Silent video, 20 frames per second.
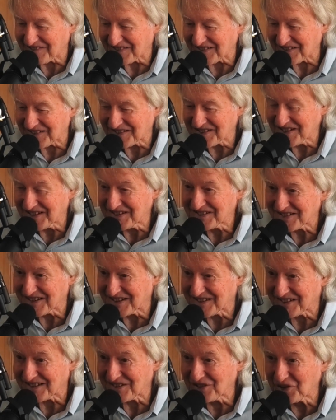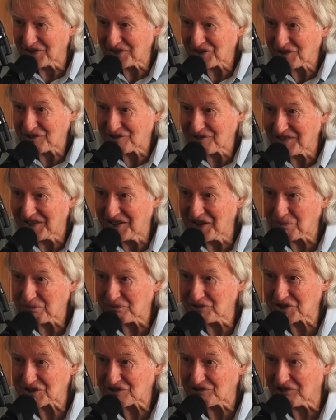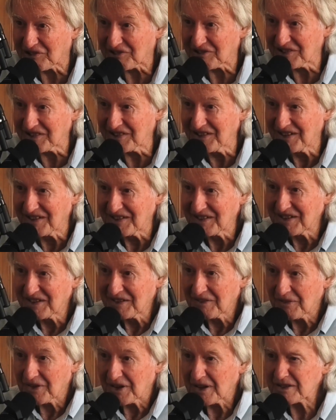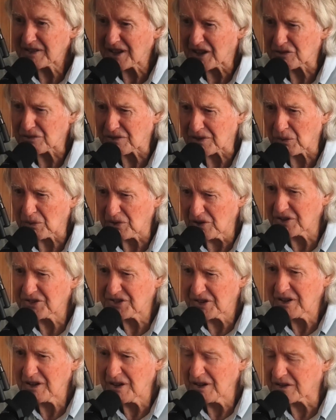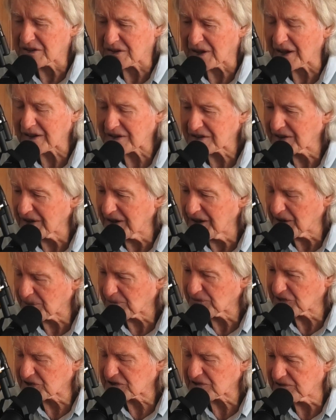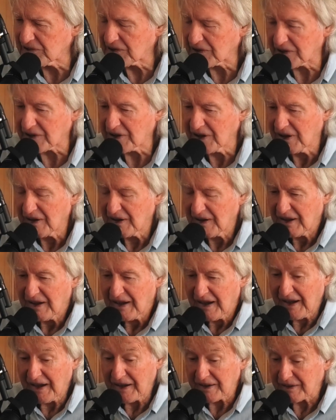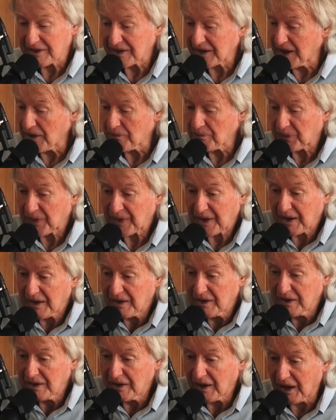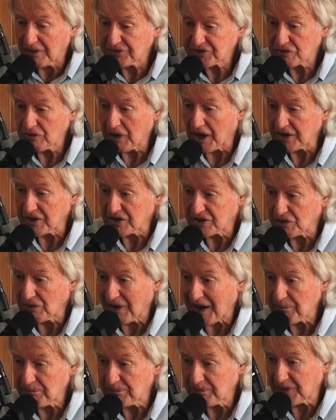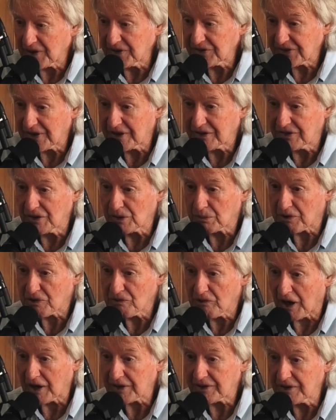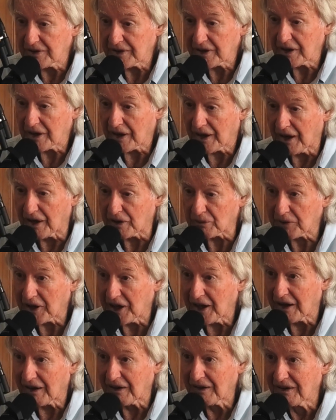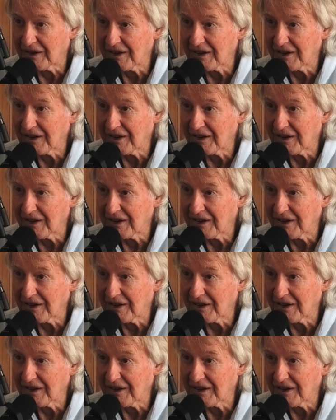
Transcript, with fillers: and he said your hip was crooked. Yep. I think that's the words he used actually. Hip was crooked, and um, I've straightened you up. He said you'll be right till you get home now.